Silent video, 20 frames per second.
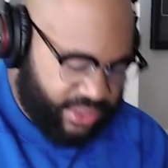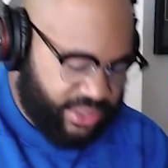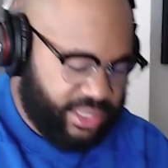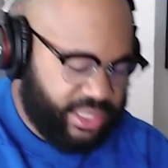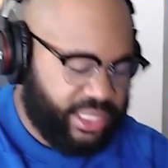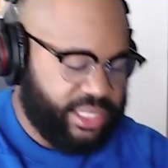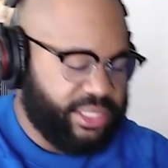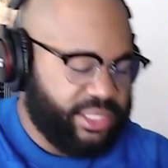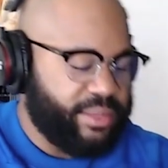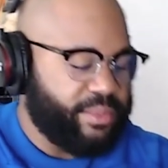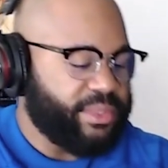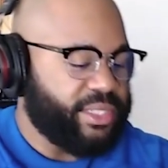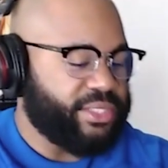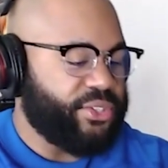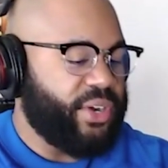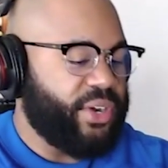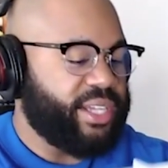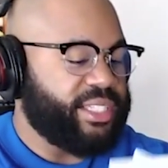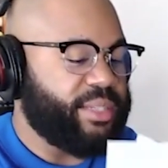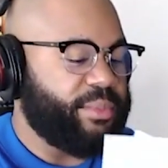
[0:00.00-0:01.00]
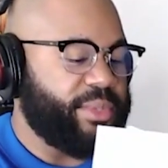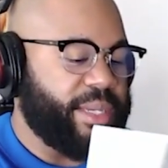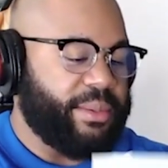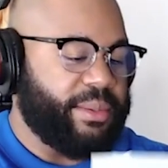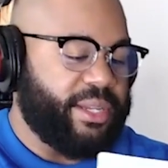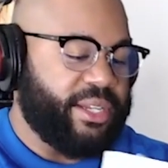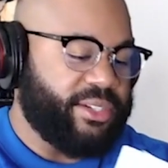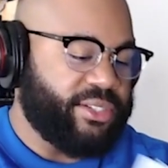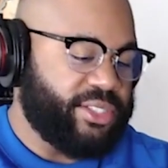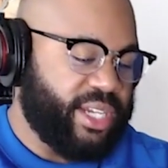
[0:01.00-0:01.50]
systems, it's great to be able to
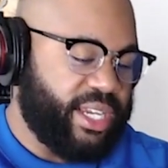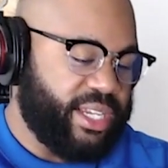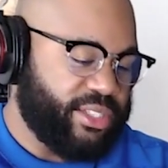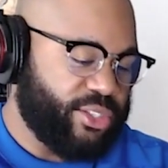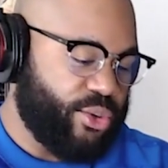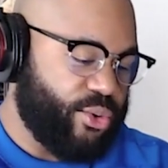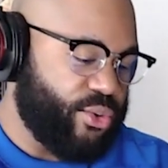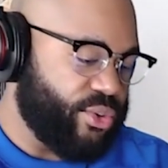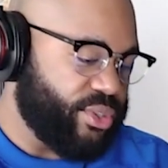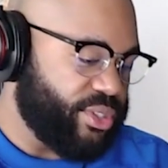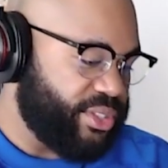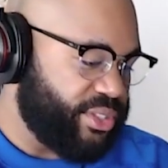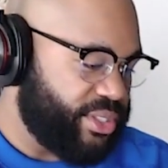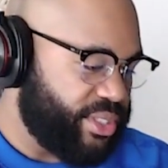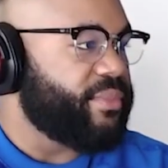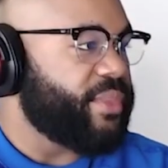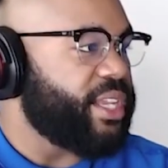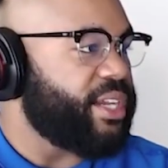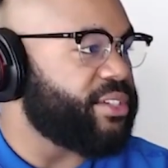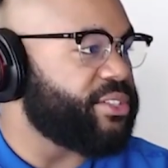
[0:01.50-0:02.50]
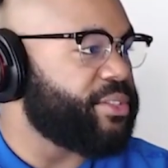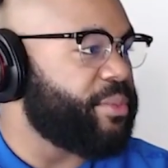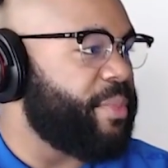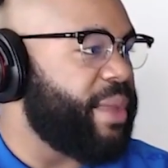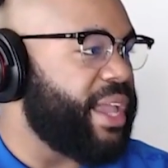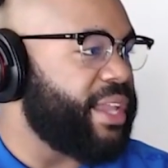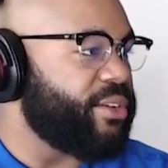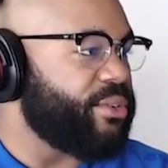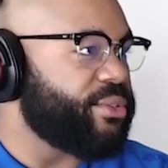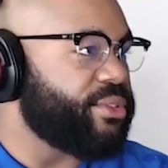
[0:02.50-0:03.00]
interchange cords. Here's the
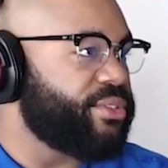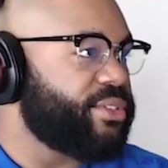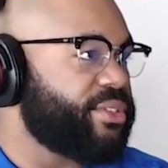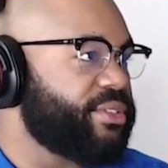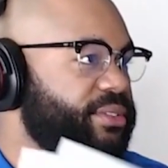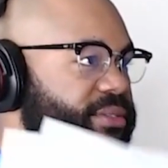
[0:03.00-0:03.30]
manuals.